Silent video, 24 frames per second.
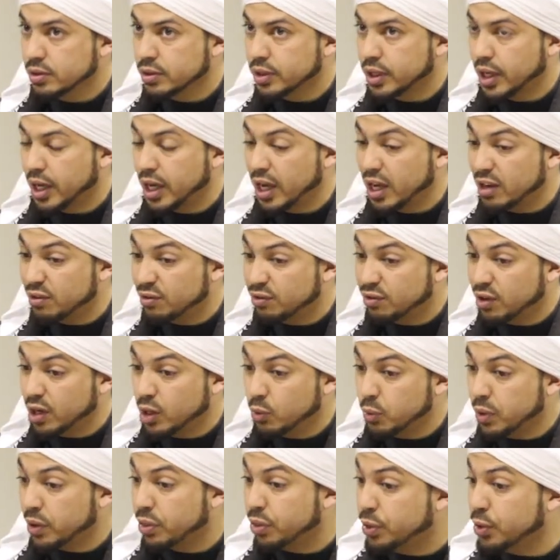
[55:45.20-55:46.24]
Okay, and
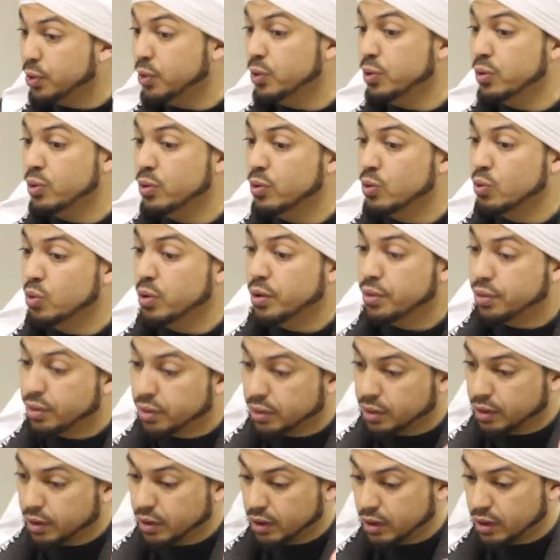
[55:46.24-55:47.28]
following through with
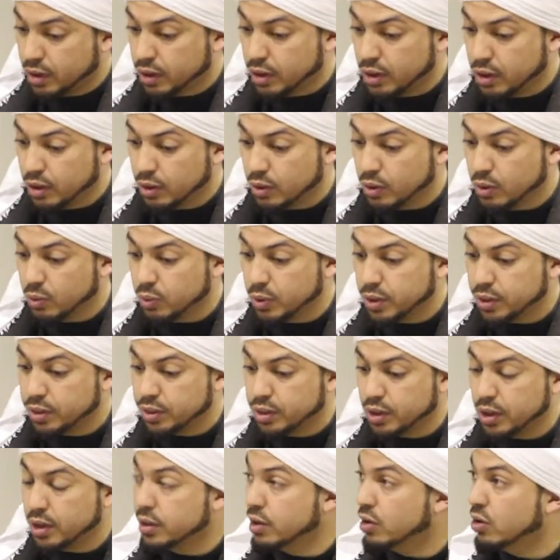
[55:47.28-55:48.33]

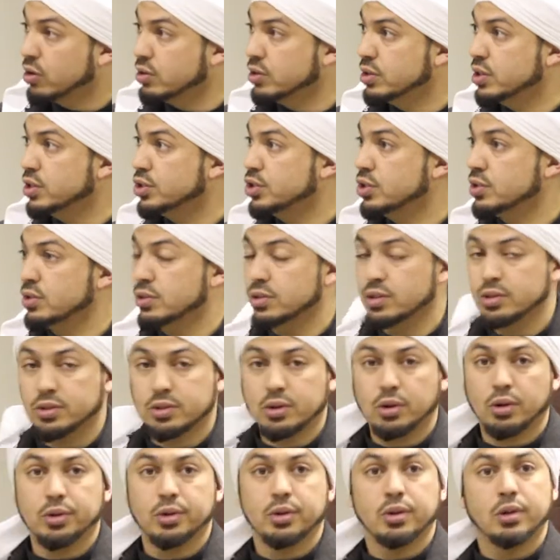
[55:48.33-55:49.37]
with uh, the conditions and
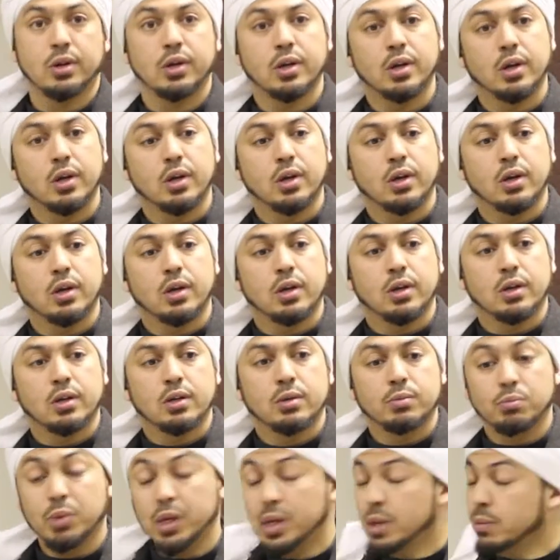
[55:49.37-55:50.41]
so on.
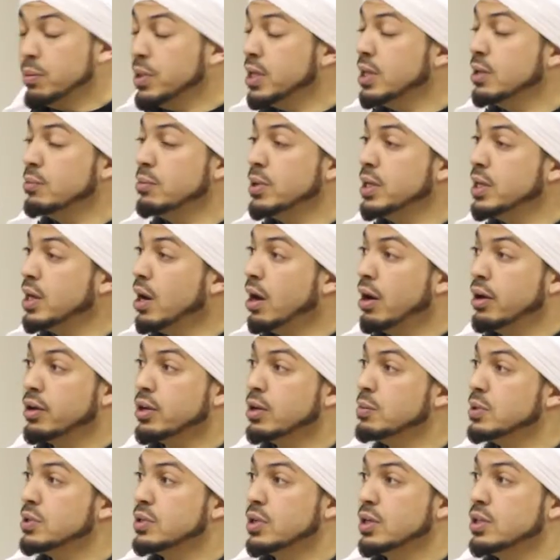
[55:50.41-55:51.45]
Many, many, many
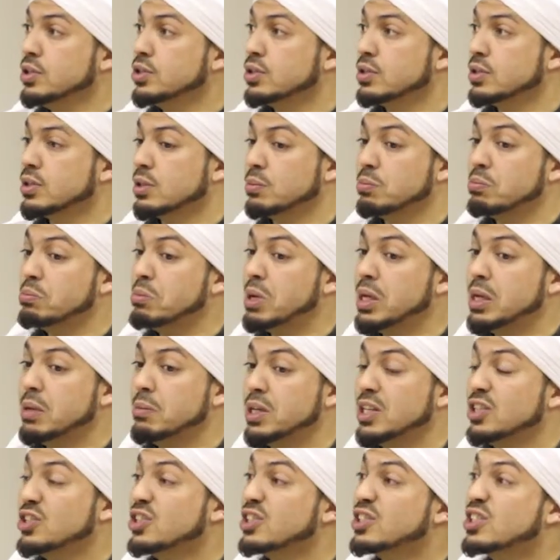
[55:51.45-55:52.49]
argumentations and many,
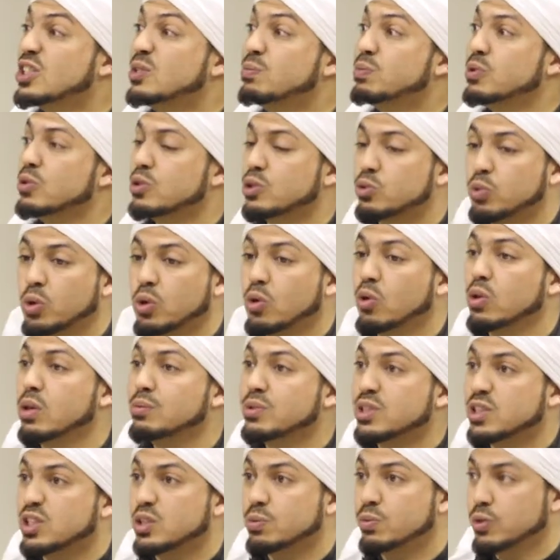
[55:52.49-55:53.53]
many disputes. We call
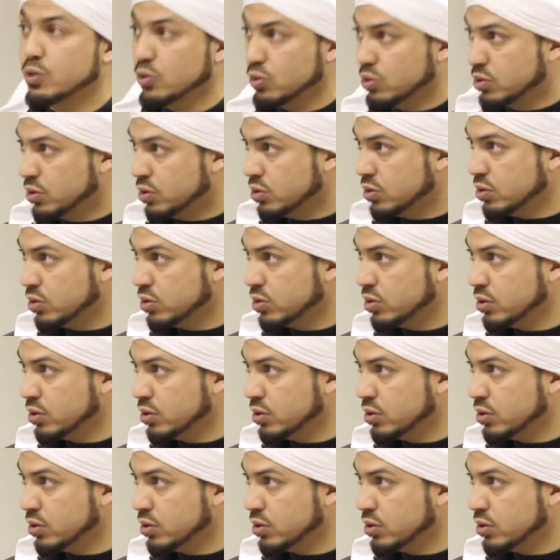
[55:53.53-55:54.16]
them disputes